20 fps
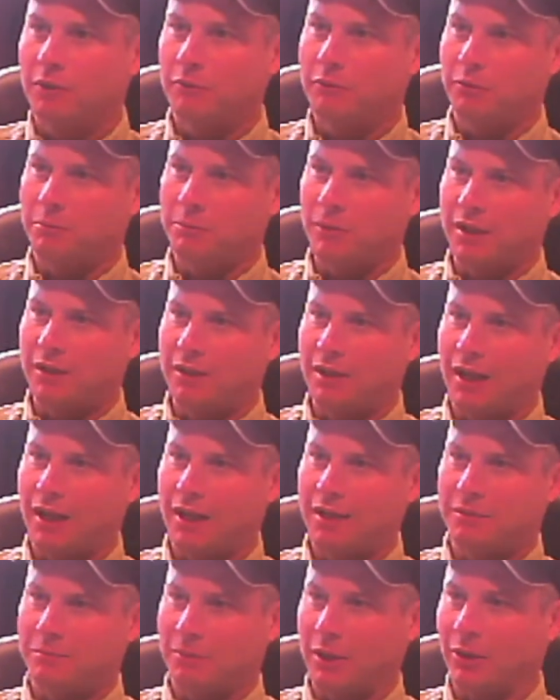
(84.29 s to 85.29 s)
From my
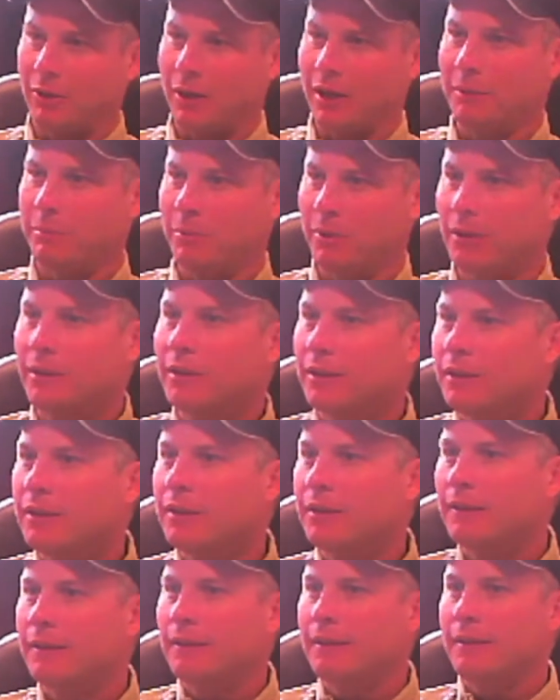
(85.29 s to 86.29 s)
dad and my grandpa,
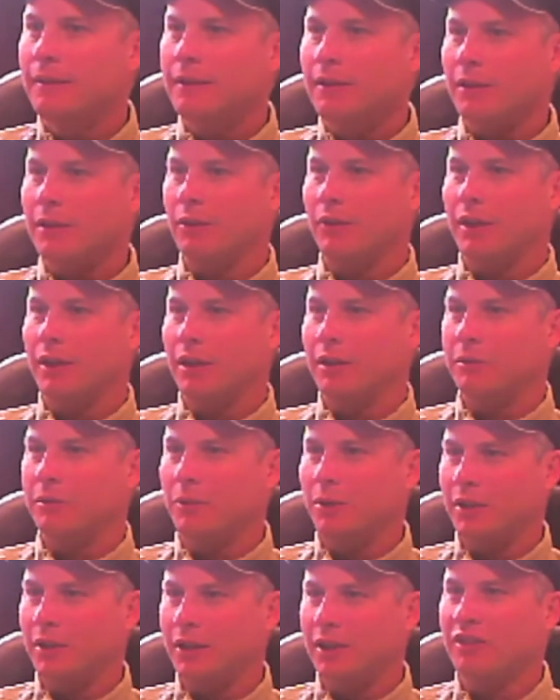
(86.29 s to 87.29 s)
they didn't
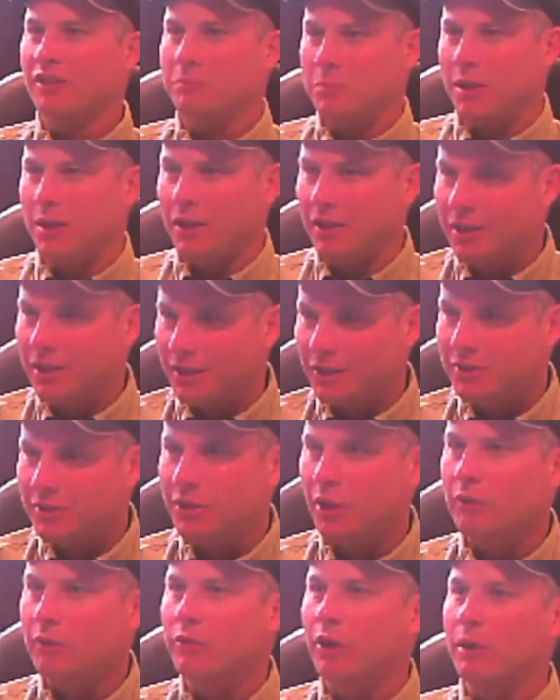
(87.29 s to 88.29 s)
really give me anything to
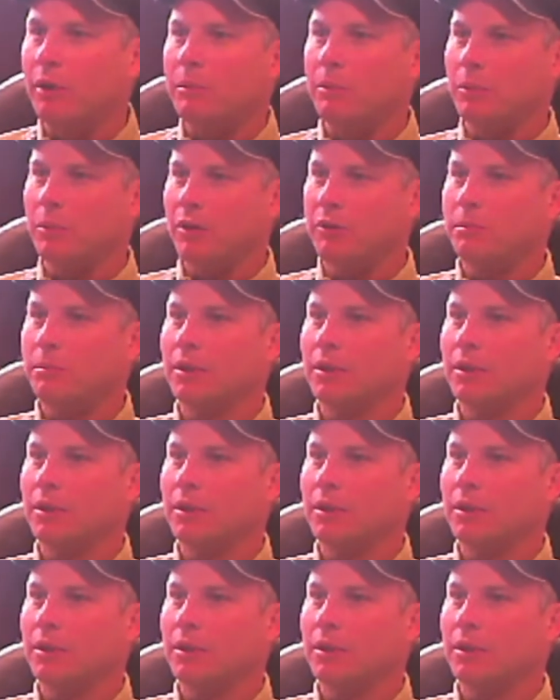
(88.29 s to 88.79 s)
start farming with,